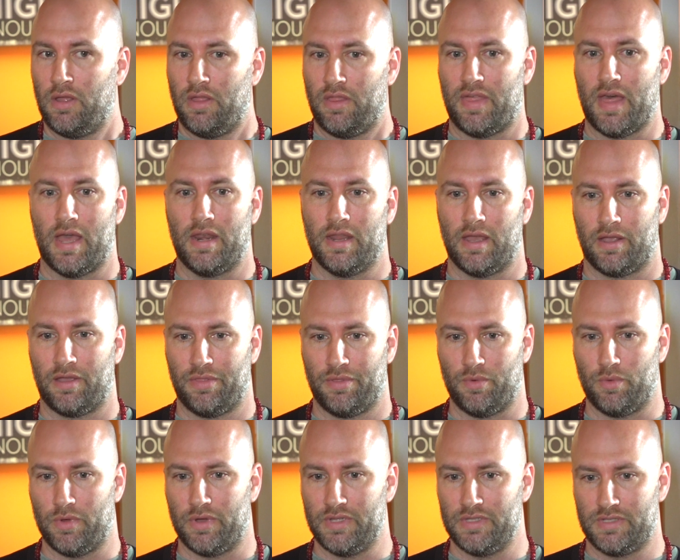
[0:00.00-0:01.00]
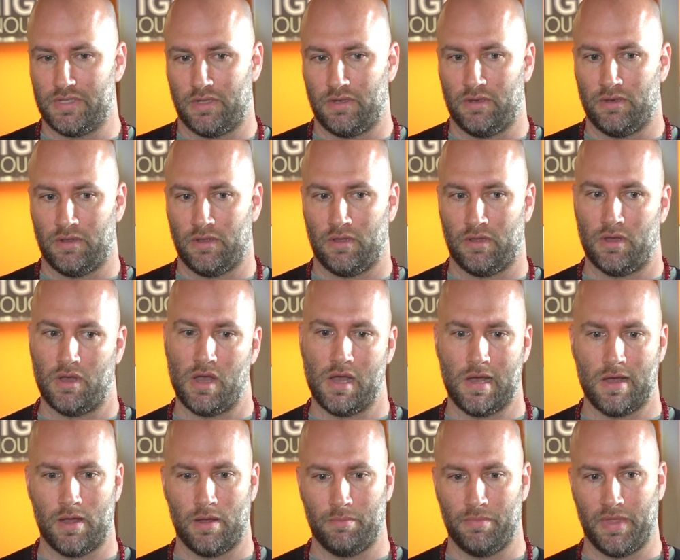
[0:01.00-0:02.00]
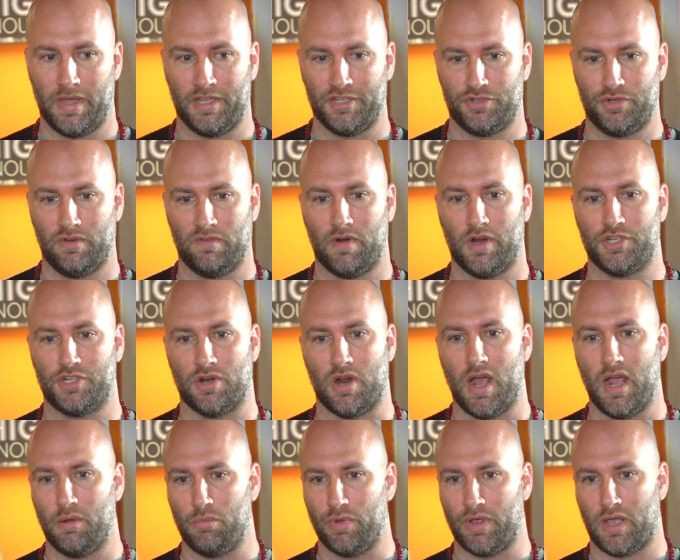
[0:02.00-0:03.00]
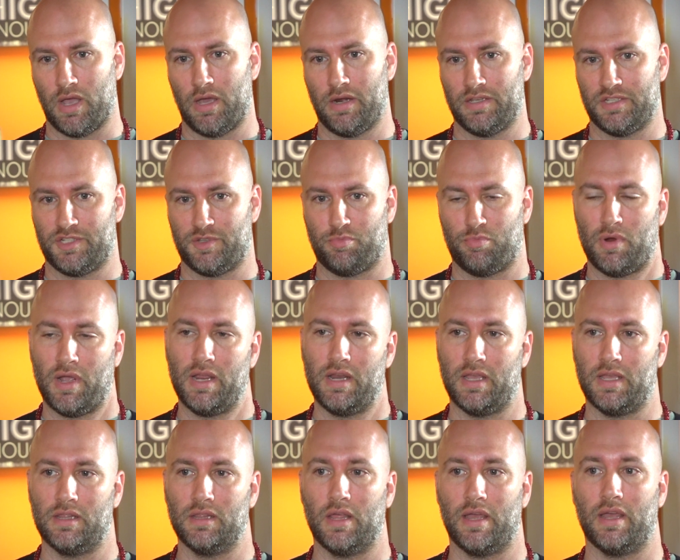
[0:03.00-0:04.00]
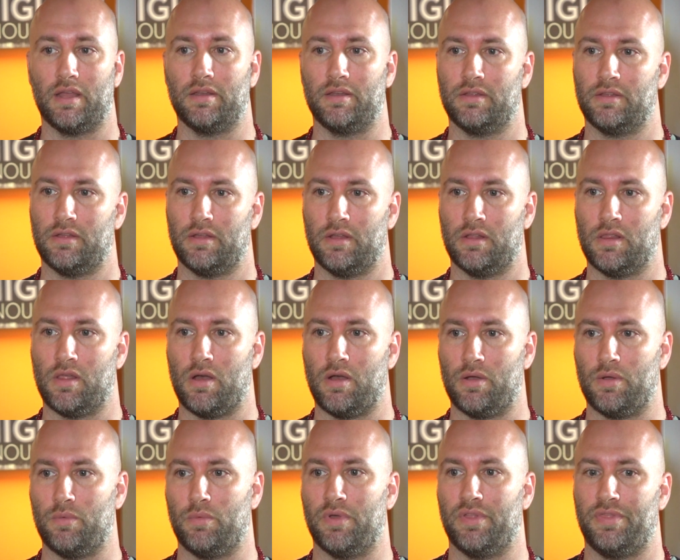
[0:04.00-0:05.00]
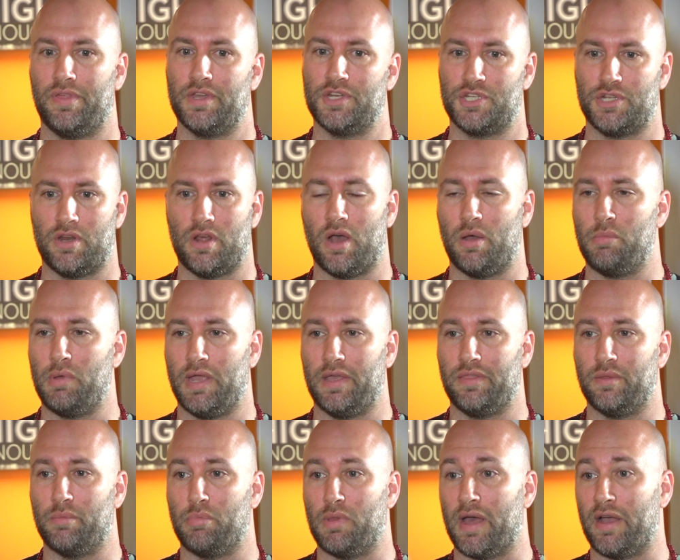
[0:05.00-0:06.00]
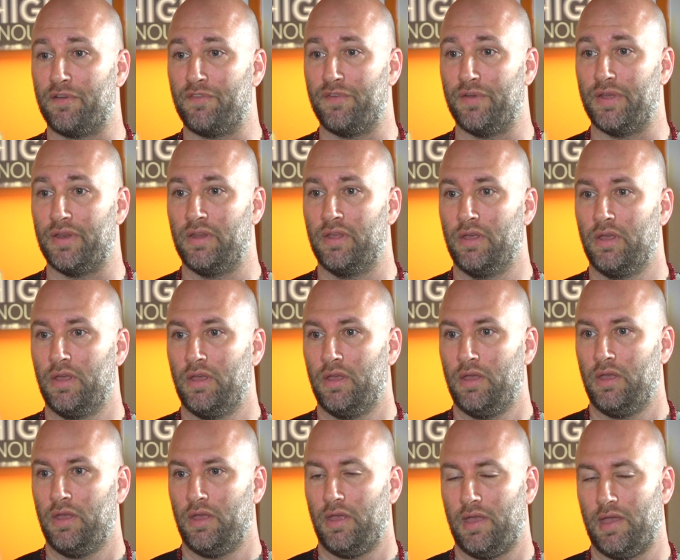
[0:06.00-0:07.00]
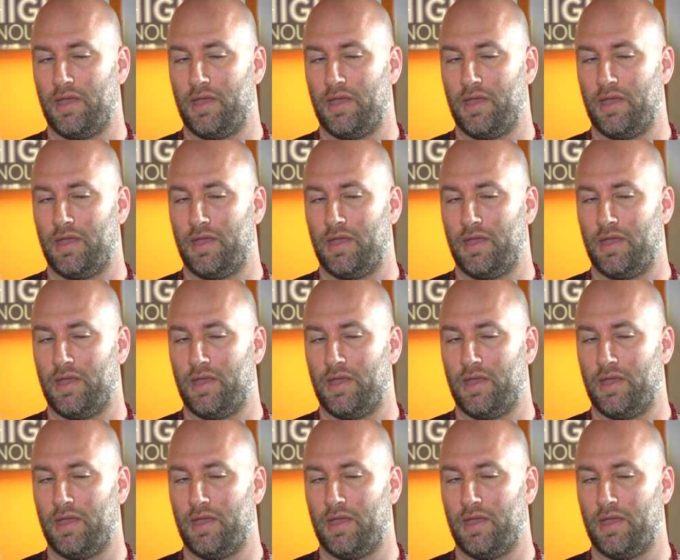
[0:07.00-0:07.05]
That neck of the woods, and the history of our tribe, we kind of spread inland along with Anishinaabe and the Blackfoot. Okay.